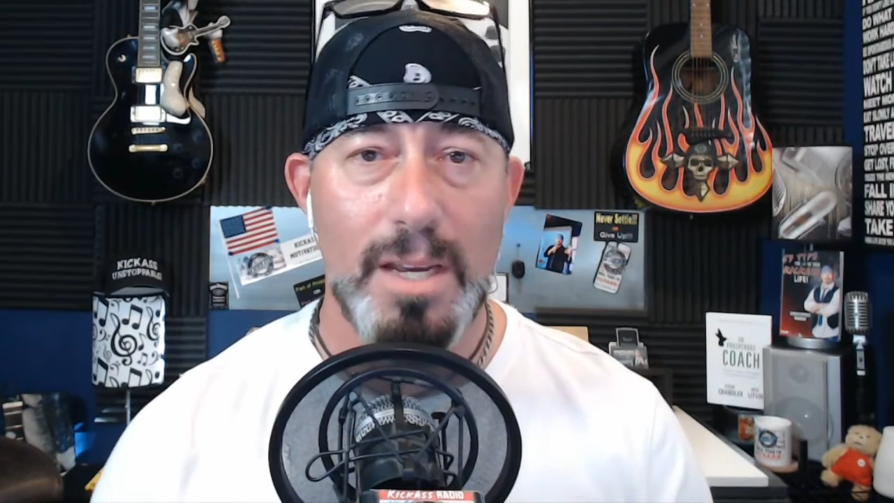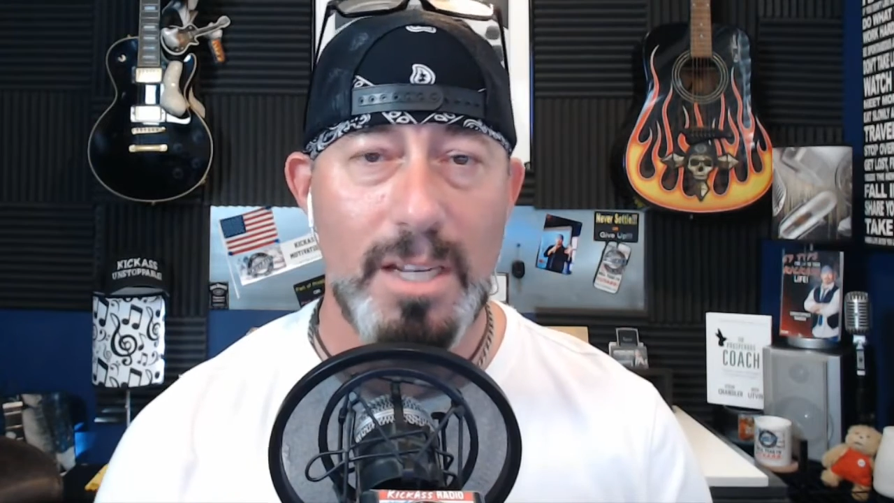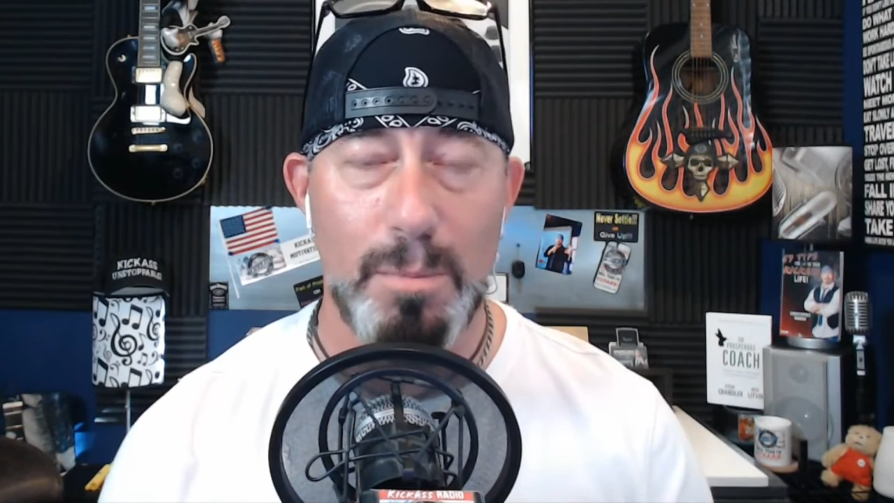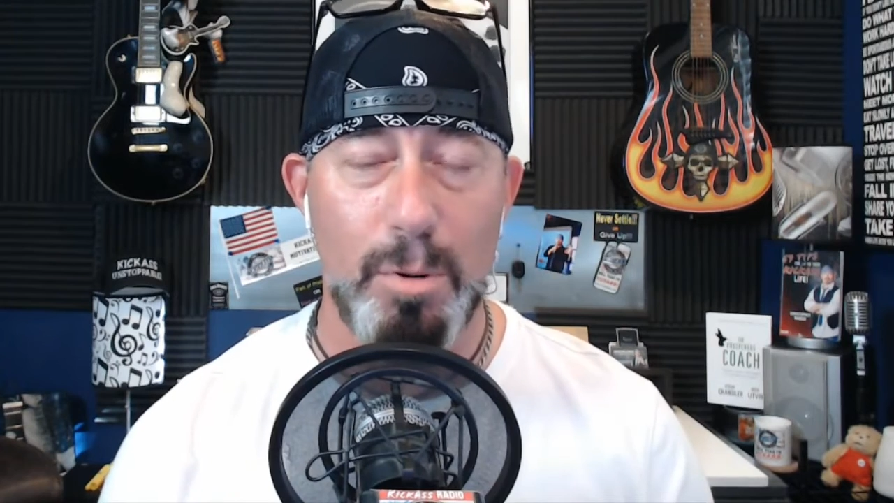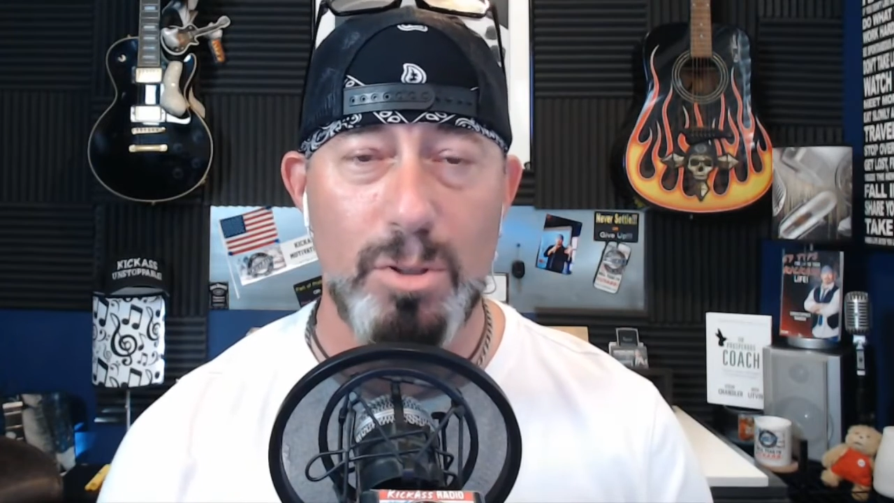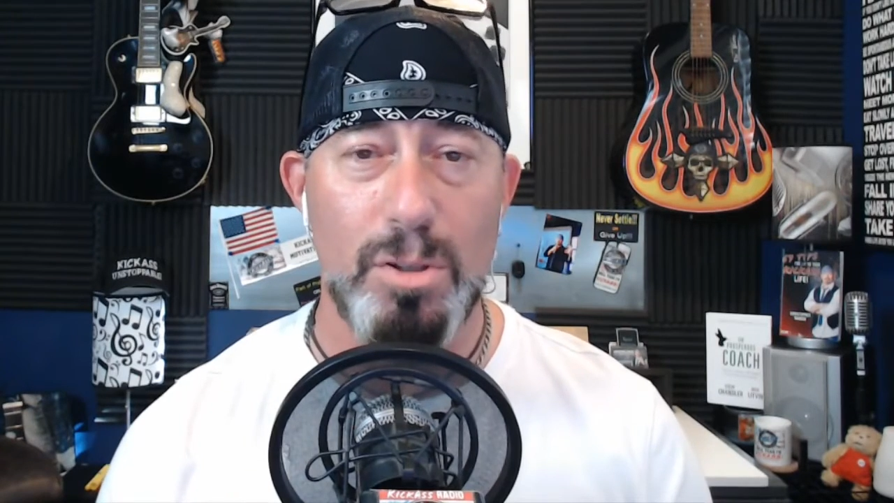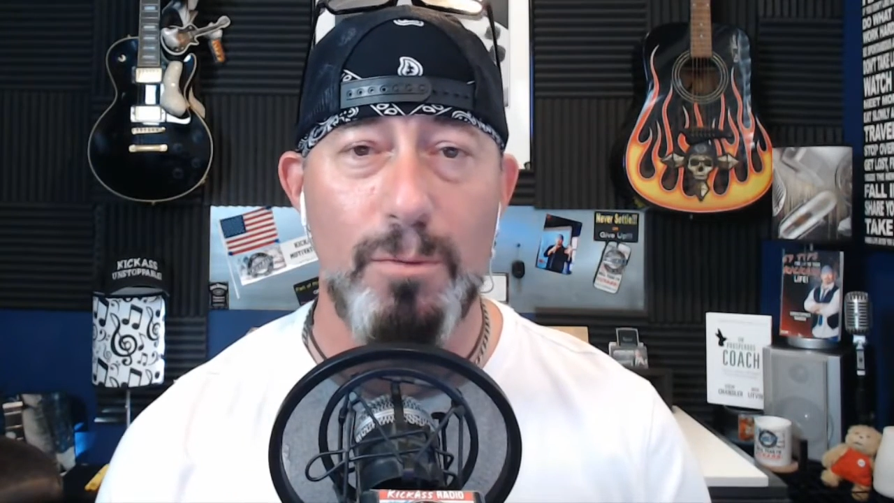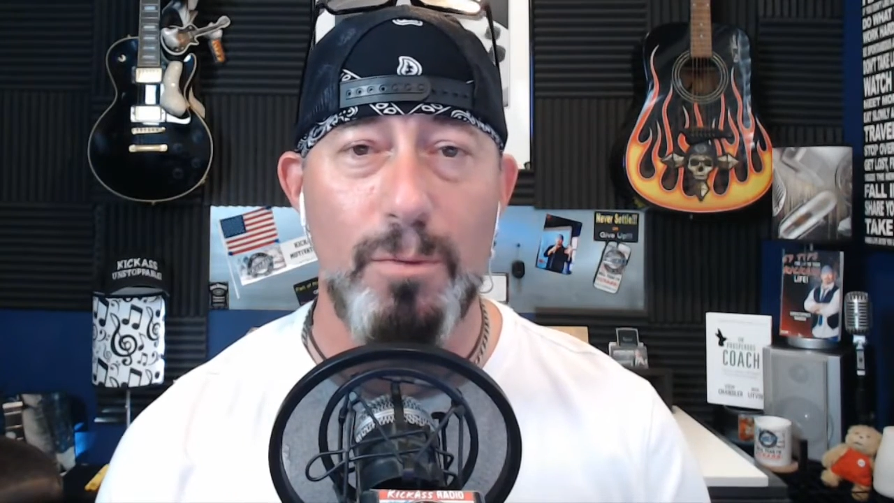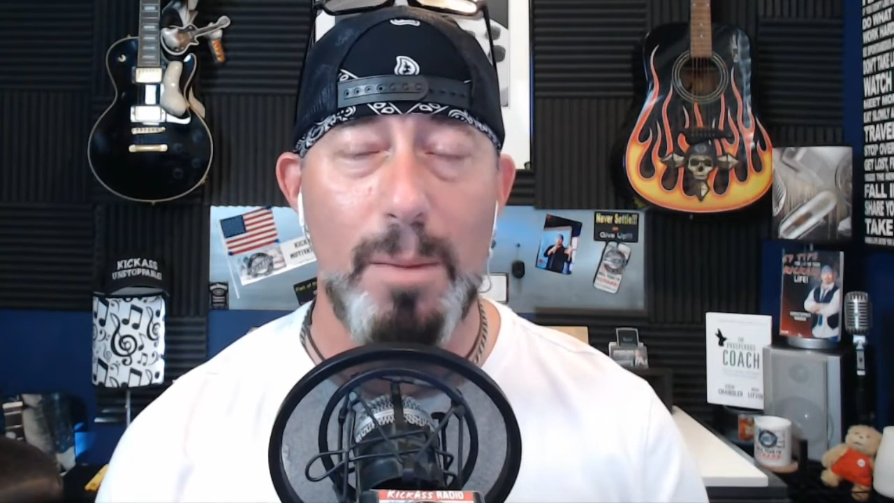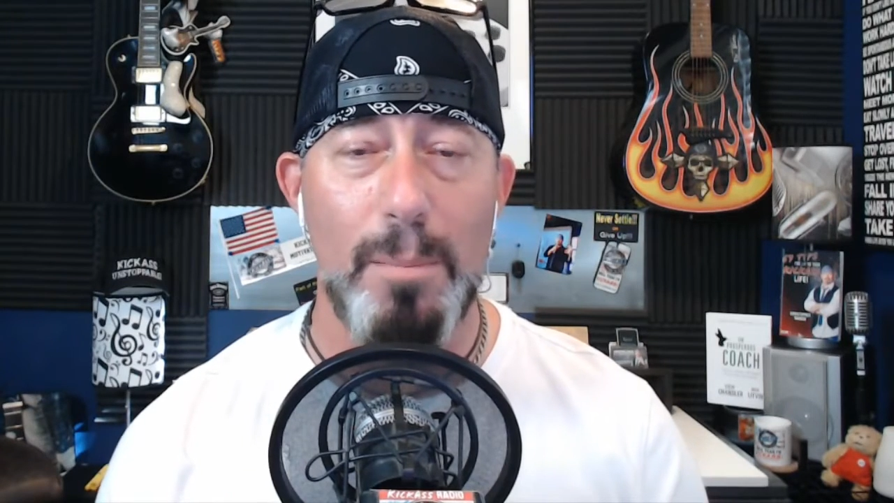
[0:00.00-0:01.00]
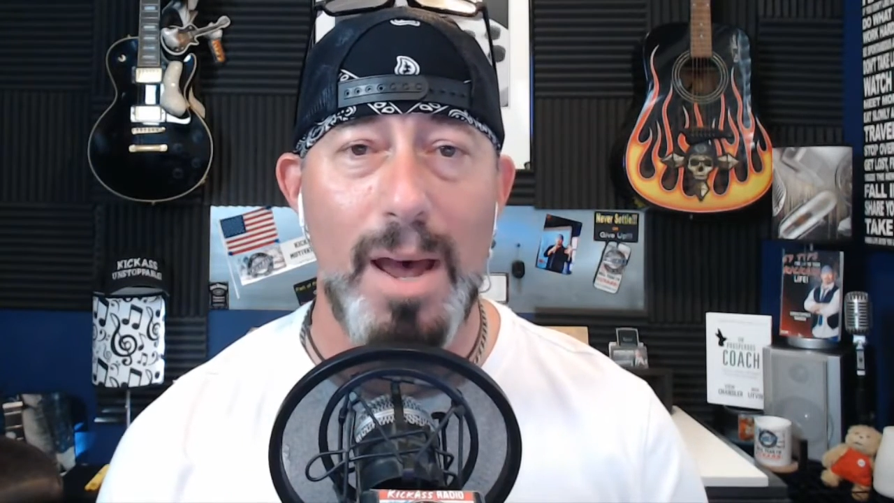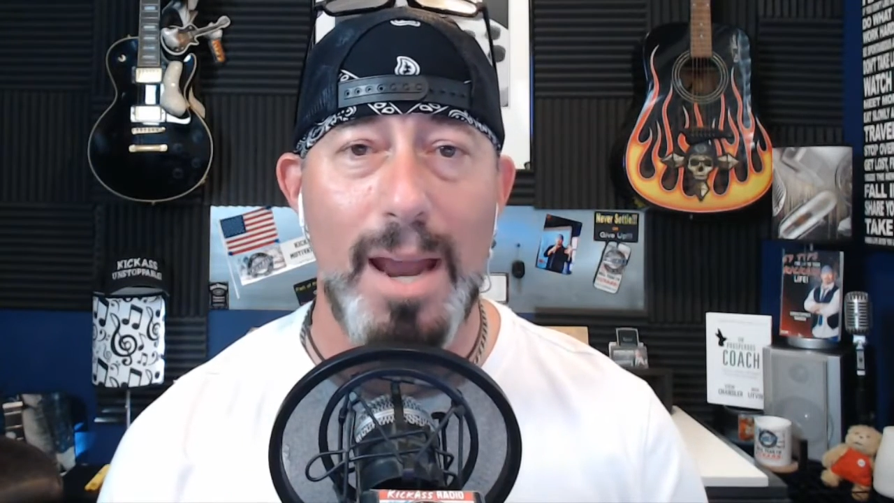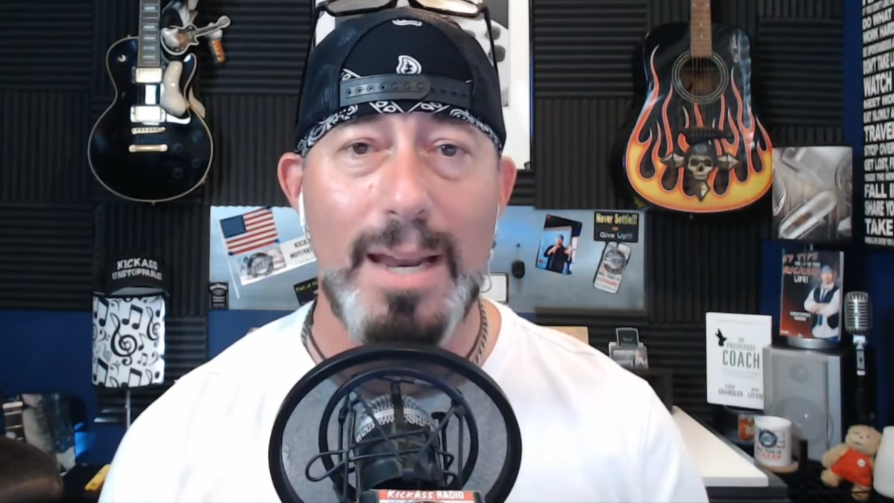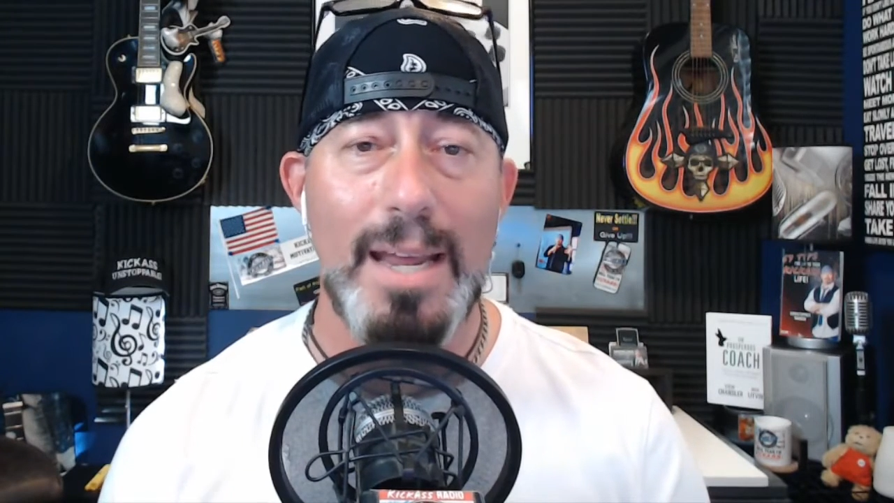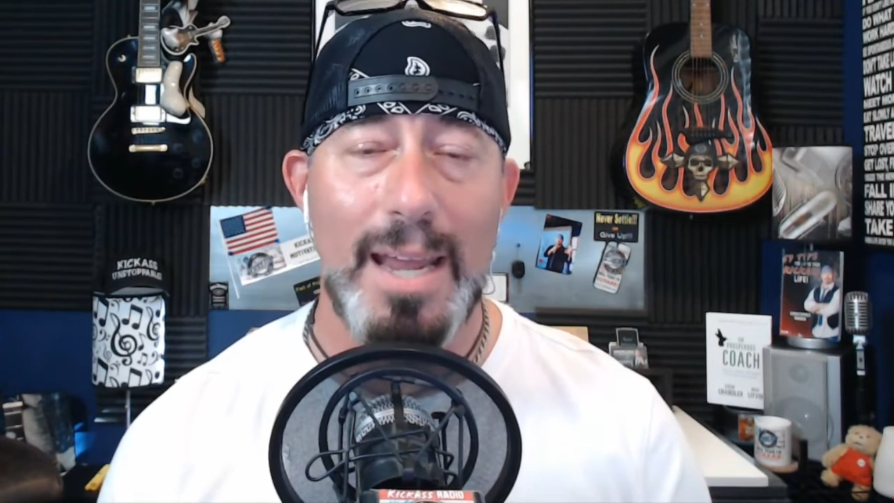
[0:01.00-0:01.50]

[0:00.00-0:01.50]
He's a personal friend of mine,